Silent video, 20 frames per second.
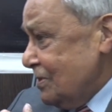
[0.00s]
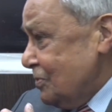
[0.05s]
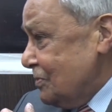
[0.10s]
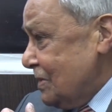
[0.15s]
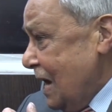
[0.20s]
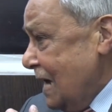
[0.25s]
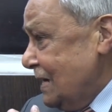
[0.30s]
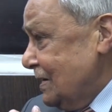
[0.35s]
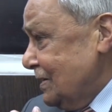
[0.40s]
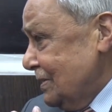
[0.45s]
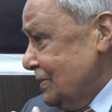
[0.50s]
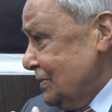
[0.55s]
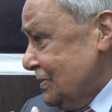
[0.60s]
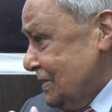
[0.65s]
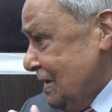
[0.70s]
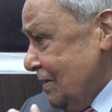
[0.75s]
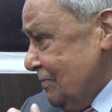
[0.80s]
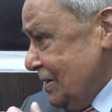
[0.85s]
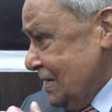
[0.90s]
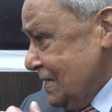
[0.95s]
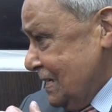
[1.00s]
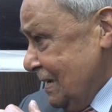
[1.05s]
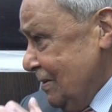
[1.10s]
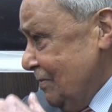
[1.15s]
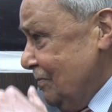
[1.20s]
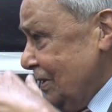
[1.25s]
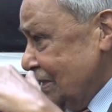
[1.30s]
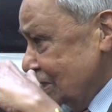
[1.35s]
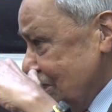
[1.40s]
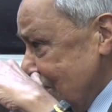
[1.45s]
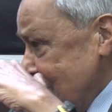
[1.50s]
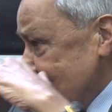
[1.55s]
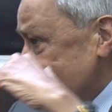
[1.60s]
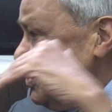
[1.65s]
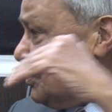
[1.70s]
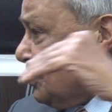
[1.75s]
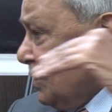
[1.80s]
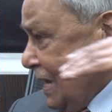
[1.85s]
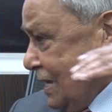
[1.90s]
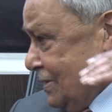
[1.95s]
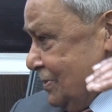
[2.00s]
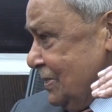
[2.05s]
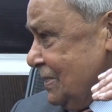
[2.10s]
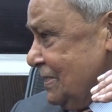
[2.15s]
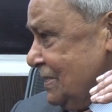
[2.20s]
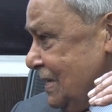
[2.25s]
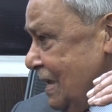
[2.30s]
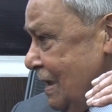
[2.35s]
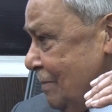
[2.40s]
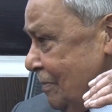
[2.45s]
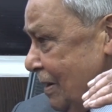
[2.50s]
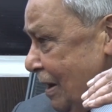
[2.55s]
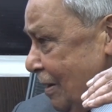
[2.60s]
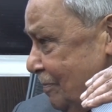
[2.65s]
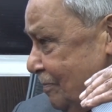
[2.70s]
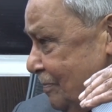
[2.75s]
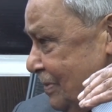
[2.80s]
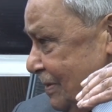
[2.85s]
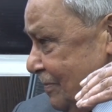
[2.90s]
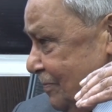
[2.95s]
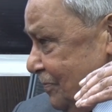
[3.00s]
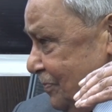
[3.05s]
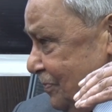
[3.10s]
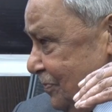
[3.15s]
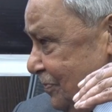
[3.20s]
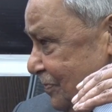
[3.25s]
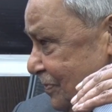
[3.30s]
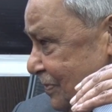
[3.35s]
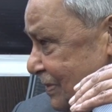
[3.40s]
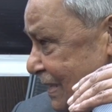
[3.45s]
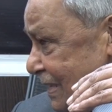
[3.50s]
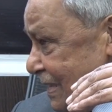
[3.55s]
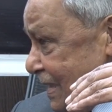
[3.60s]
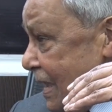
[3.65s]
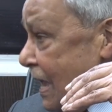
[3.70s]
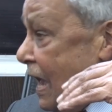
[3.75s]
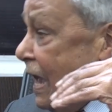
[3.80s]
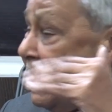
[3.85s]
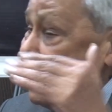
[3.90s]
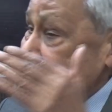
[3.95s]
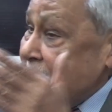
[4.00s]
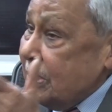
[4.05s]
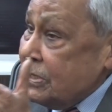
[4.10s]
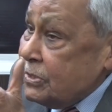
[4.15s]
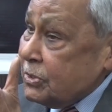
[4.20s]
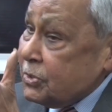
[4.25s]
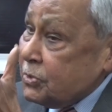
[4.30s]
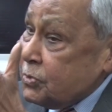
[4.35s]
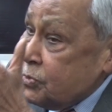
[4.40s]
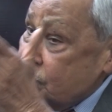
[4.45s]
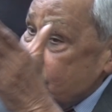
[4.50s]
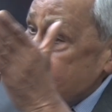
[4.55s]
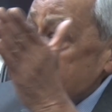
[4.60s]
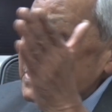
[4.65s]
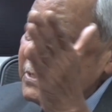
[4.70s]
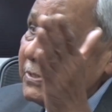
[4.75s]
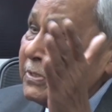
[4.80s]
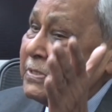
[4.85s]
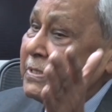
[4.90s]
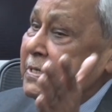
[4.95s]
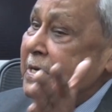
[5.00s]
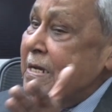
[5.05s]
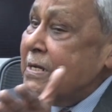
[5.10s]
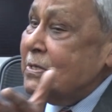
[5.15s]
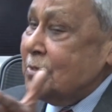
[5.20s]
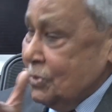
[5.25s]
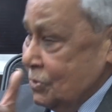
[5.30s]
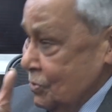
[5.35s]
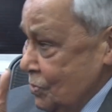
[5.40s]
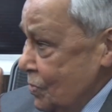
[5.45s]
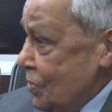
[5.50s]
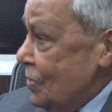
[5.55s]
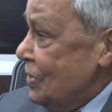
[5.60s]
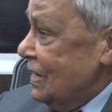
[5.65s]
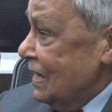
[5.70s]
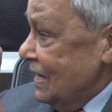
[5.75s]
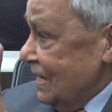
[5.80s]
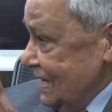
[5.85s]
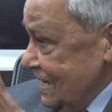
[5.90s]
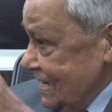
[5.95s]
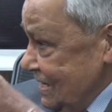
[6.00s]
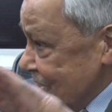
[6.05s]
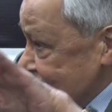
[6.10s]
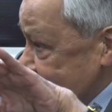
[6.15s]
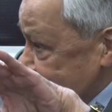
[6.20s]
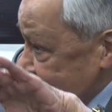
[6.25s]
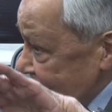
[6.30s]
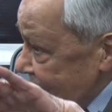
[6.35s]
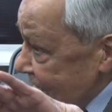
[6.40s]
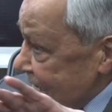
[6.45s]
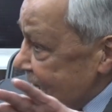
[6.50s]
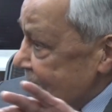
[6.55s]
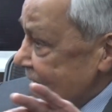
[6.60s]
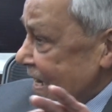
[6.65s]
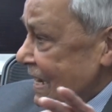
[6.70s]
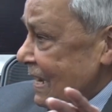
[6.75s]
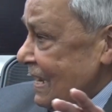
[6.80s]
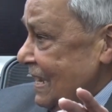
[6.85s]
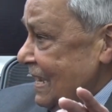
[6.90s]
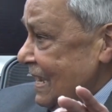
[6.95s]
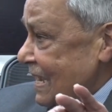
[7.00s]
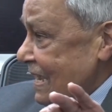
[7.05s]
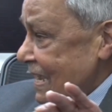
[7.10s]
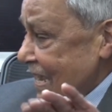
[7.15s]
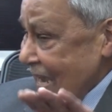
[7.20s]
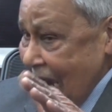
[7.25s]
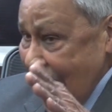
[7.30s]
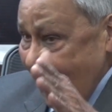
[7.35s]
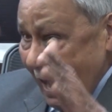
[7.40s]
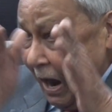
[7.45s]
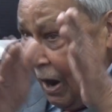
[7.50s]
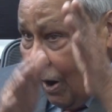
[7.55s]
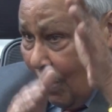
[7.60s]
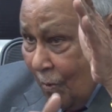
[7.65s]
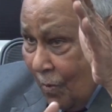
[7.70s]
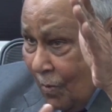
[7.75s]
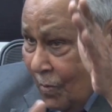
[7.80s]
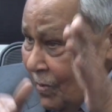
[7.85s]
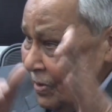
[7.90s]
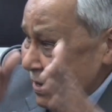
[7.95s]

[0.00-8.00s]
to 1970, when these two cases came up, the students need to study how